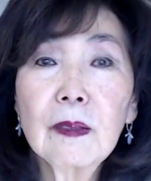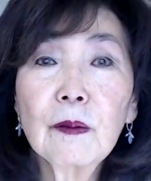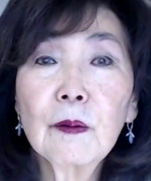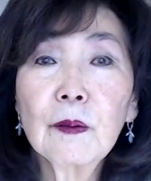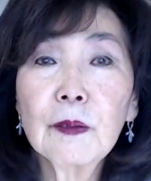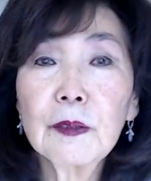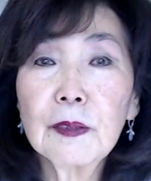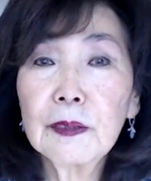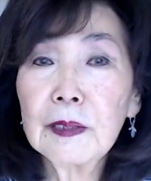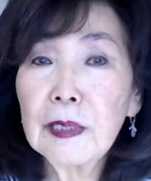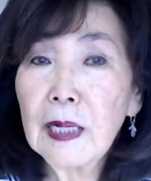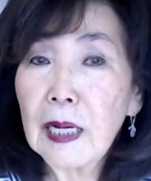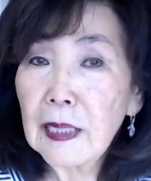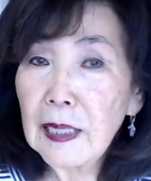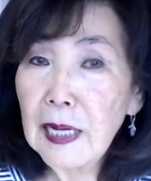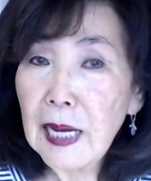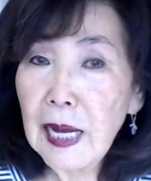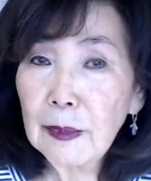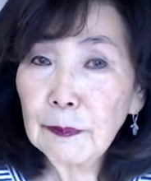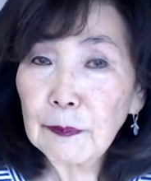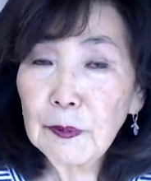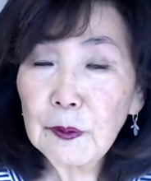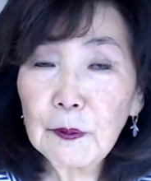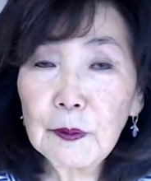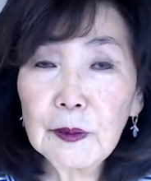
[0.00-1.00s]
or not
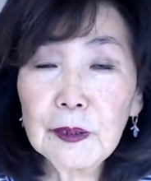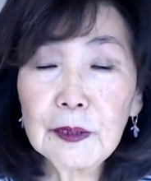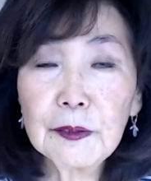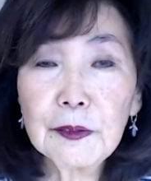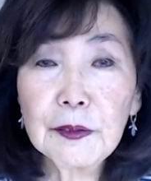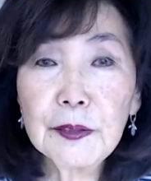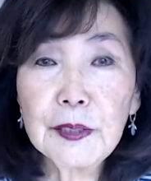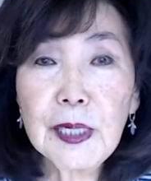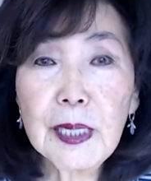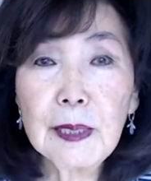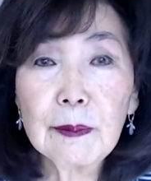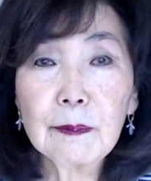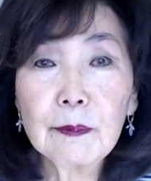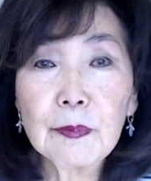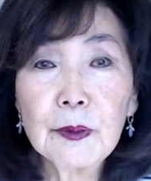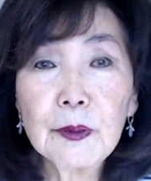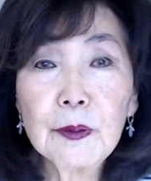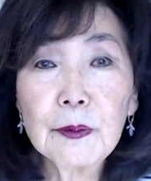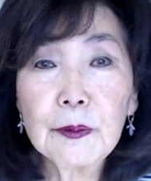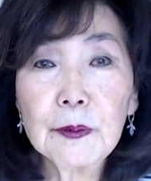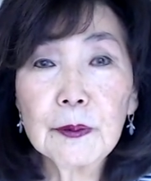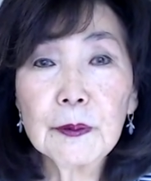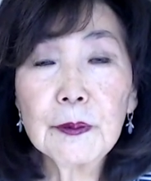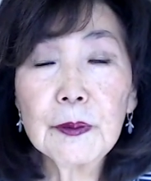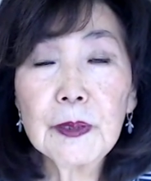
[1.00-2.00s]
happy with their
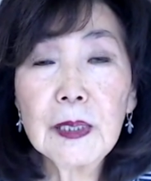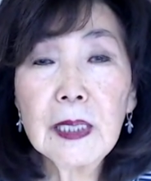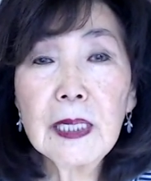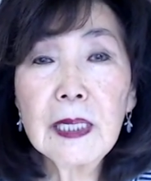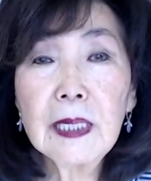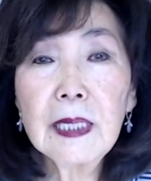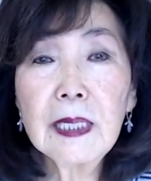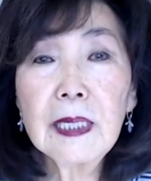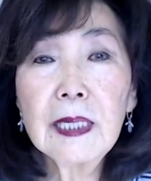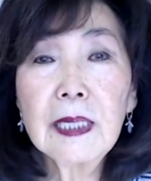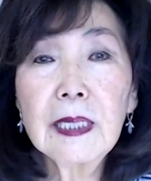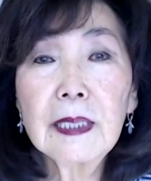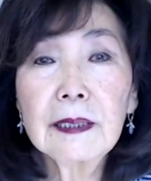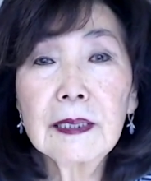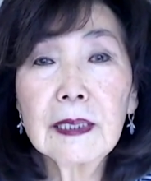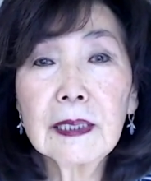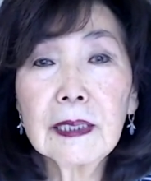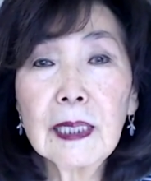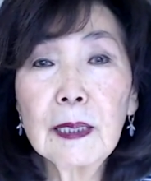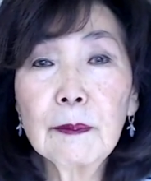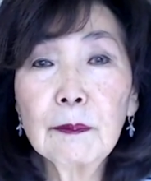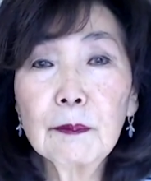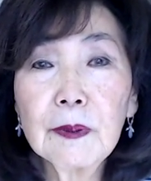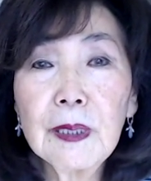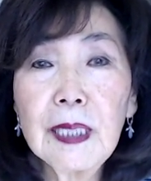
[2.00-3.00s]
shampoo, the
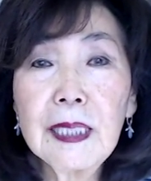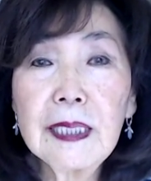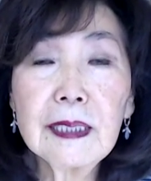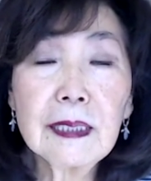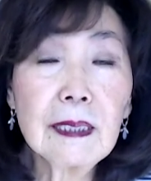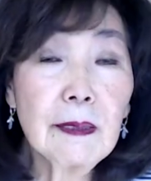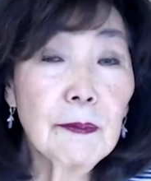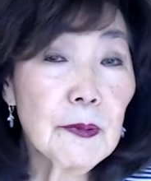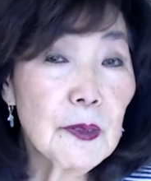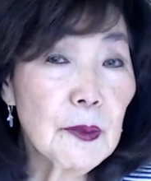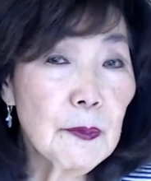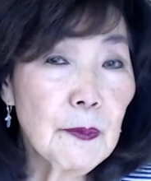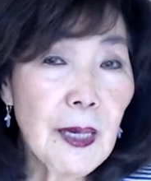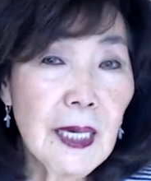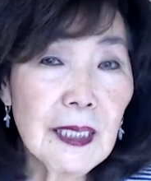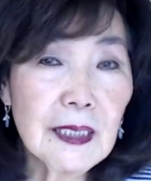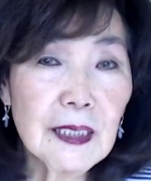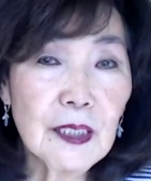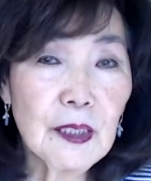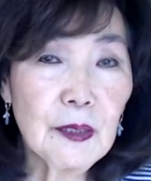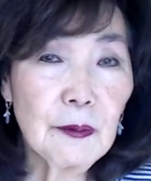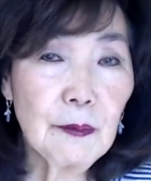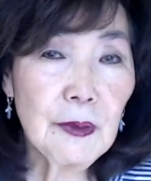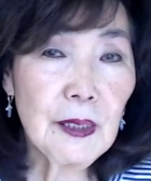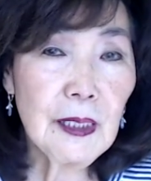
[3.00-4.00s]
complaint comes
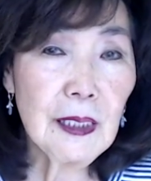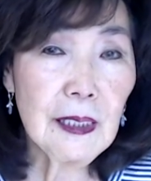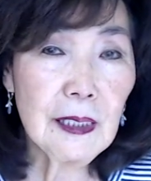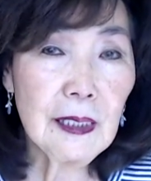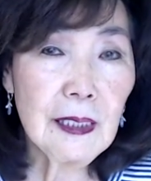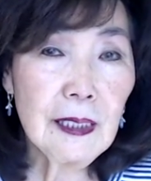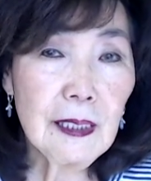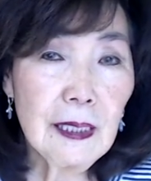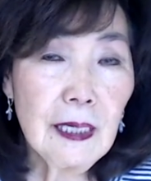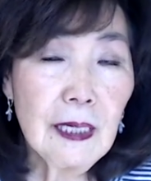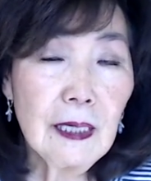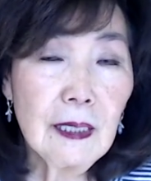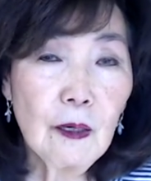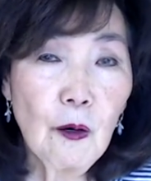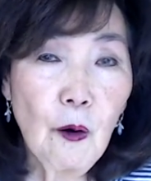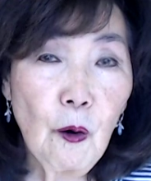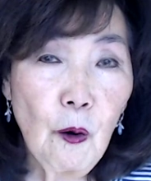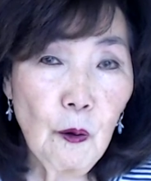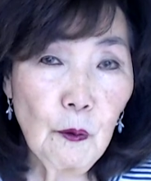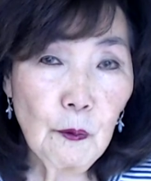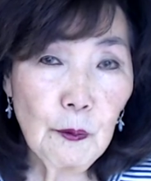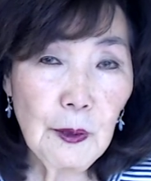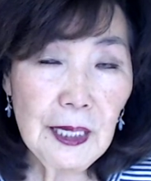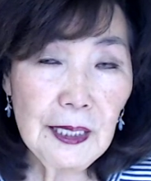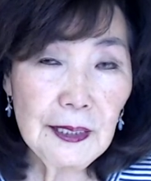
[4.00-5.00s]
back to me
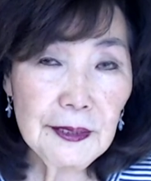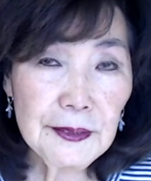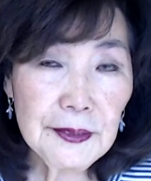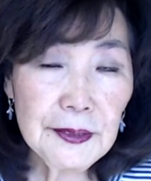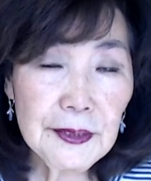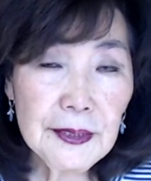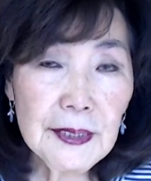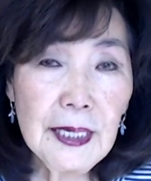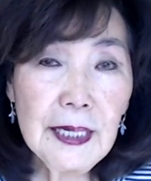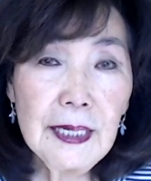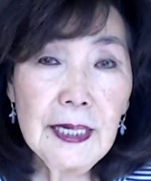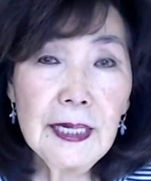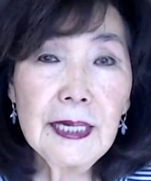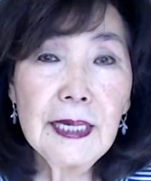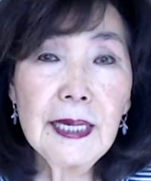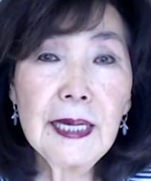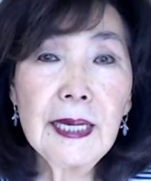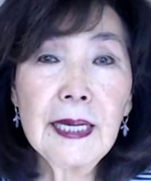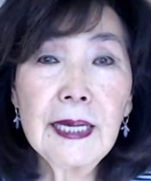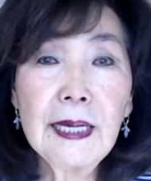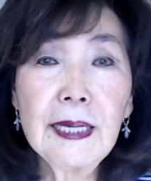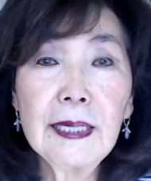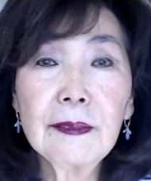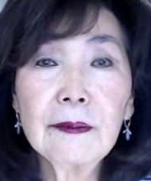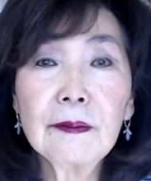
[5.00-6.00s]
always.
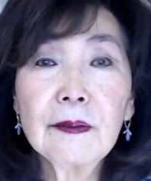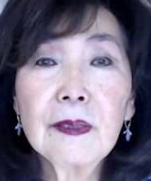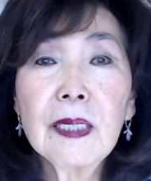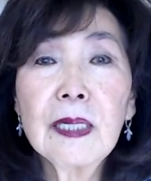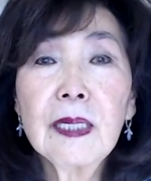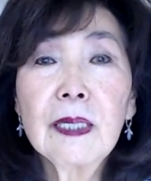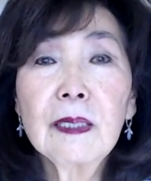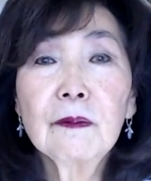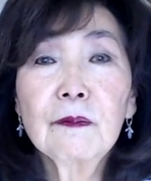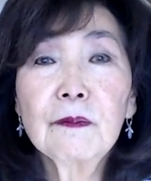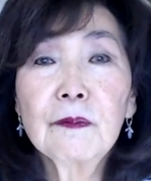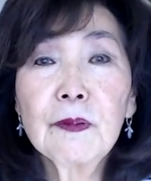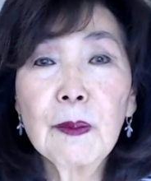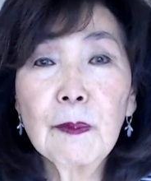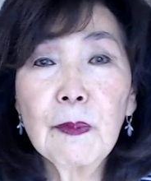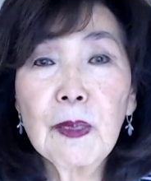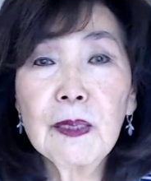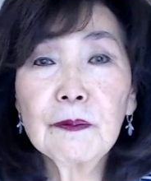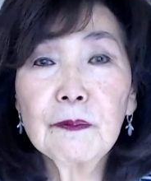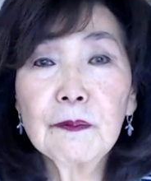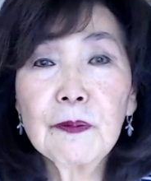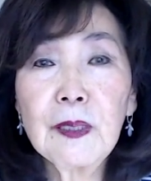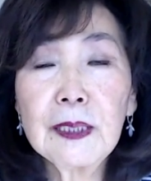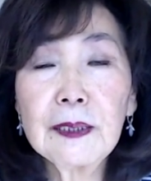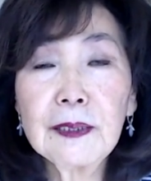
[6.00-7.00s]
And from
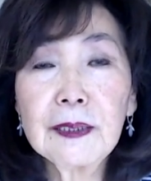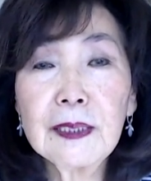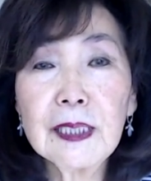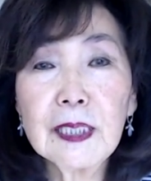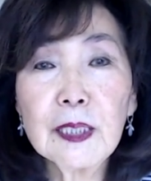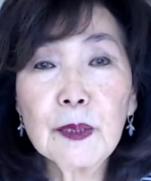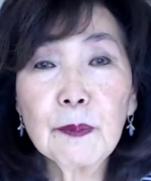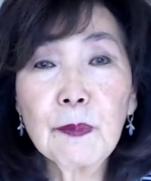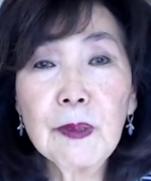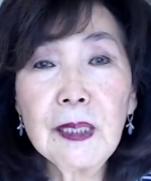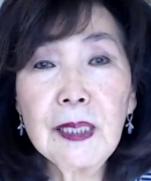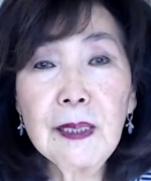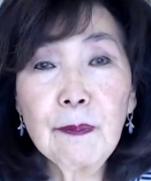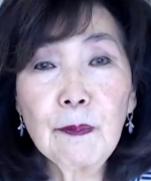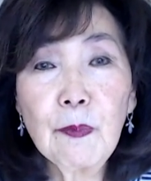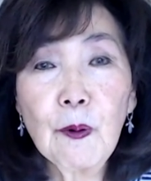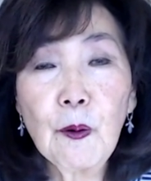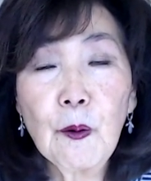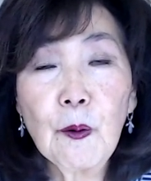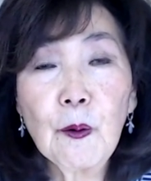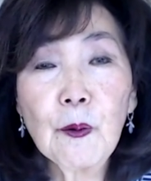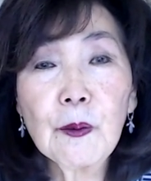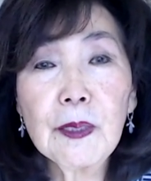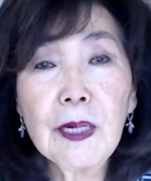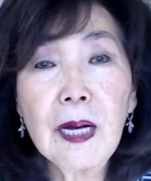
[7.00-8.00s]
our front desk
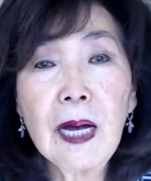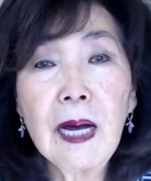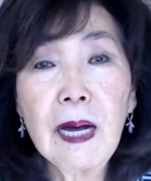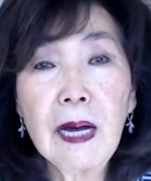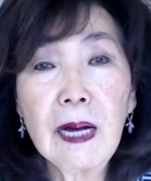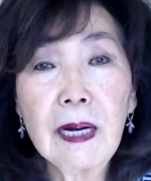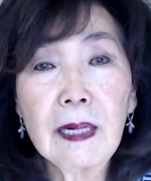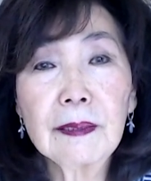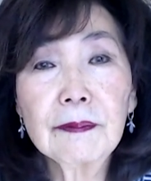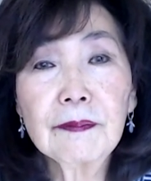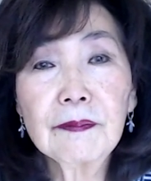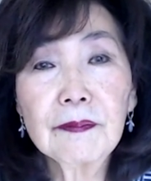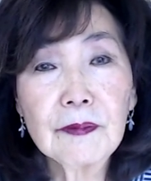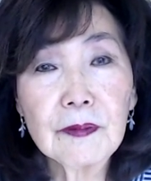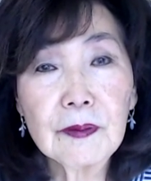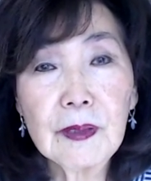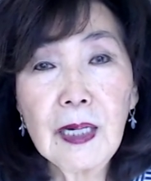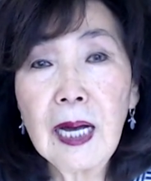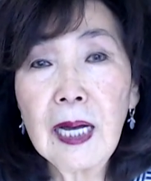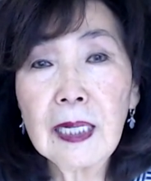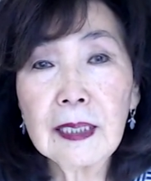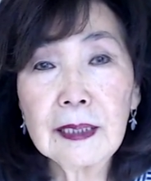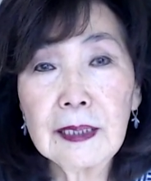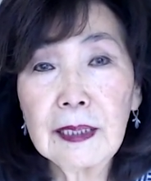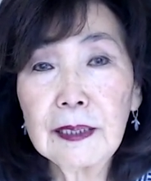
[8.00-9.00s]
people,
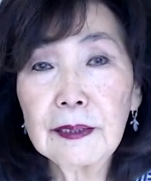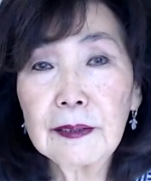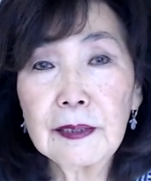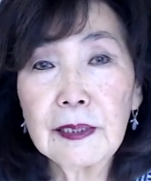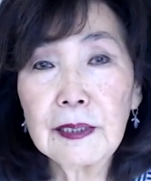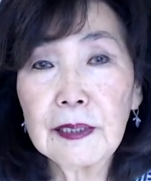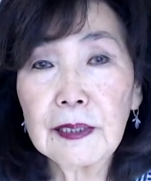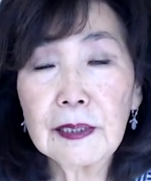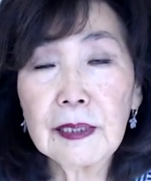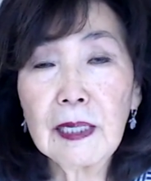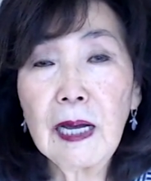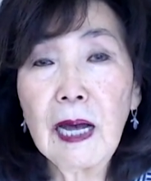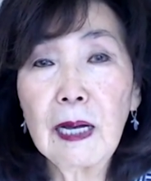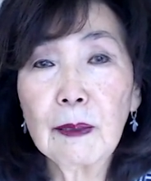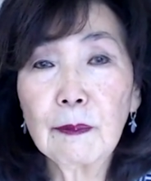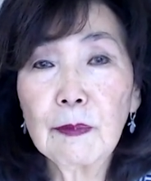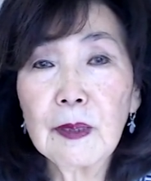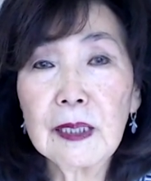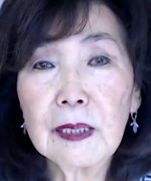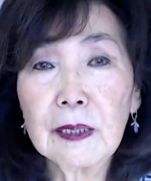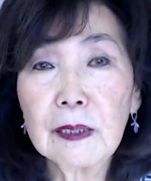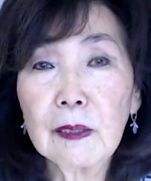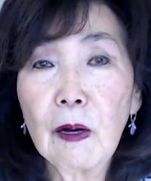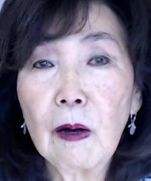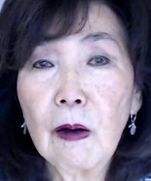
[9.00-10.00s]
I get these
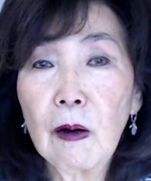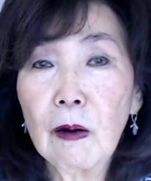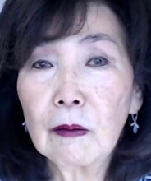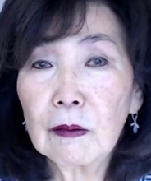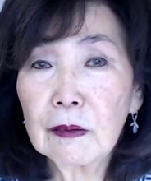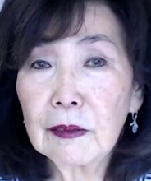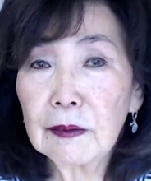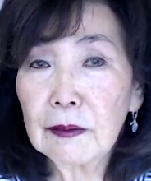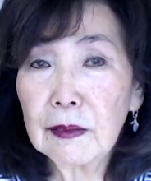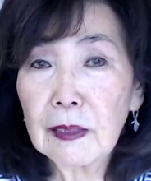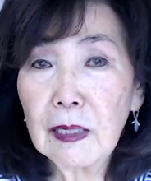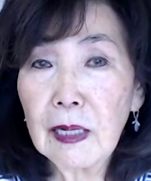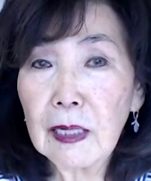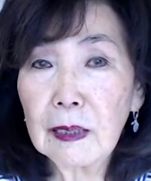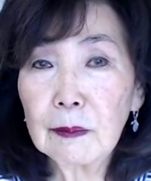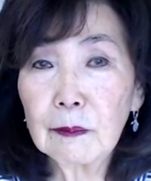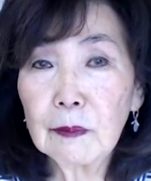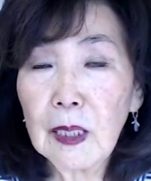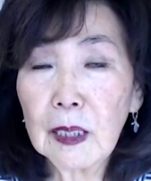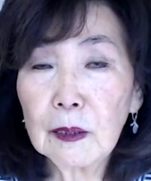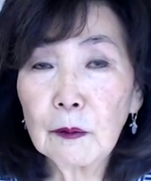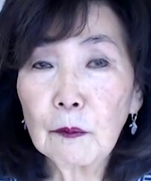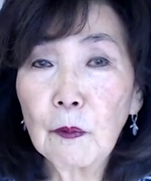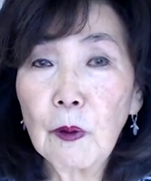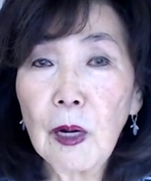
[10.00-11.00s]
comments all the time
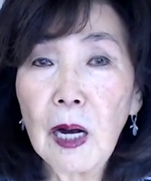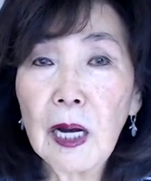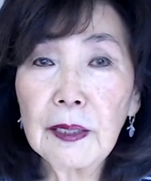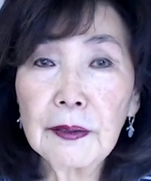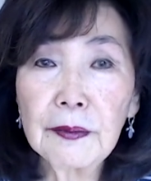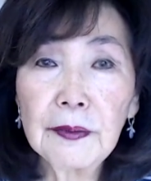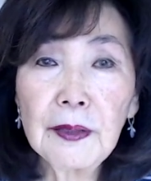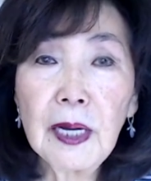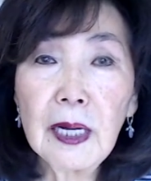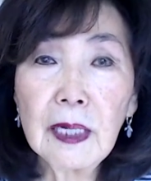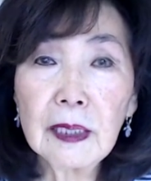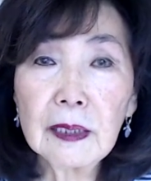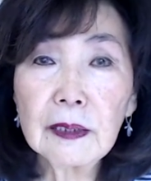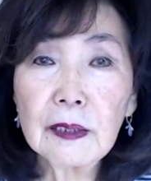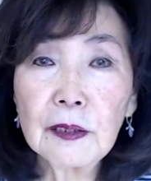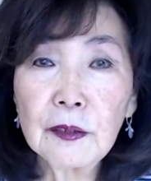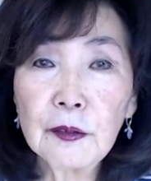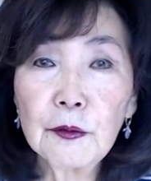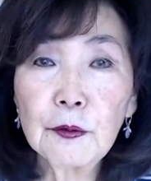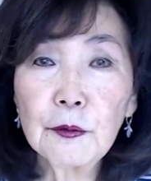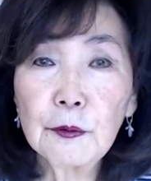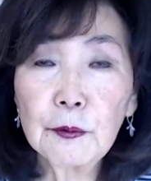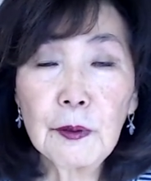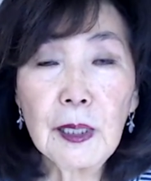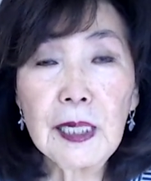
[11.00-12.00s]
like, well, I thought
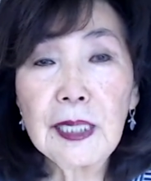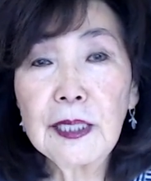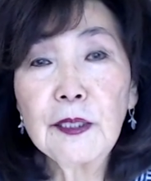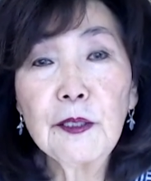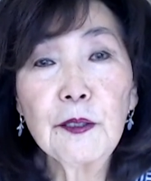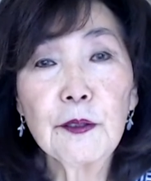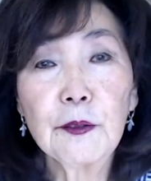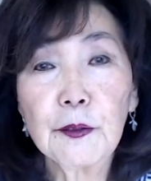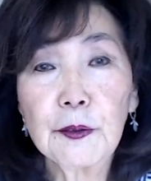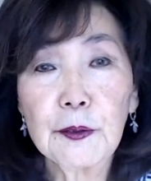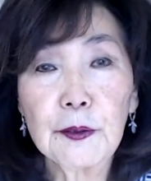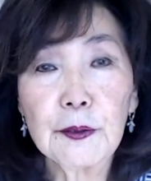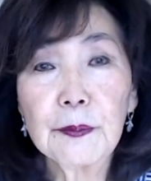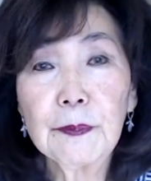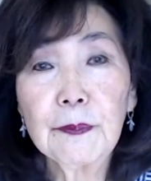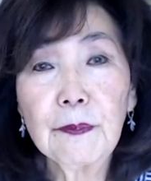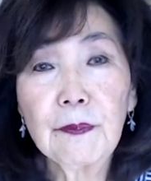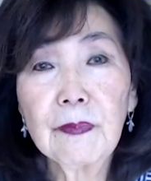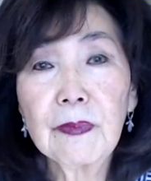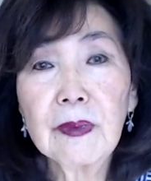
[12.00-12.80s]
you trained her.